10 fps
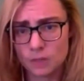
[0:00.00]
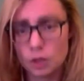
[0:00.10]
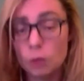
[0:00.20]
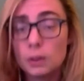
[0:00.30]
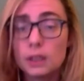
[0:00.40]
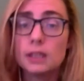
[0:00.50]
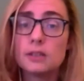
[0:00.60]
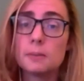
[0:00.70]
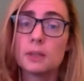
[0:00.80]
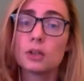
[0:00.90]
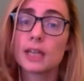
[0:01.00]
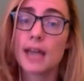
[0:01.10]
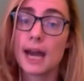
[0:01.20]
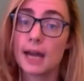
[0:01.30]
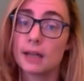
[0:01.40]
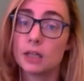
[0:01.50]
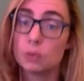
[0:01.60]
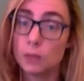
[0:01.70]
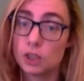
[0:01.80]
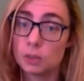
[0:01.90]
you really need to be looking at
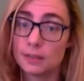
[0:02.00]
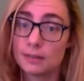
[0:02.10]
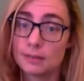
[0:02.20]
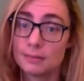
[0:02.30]
enrichment.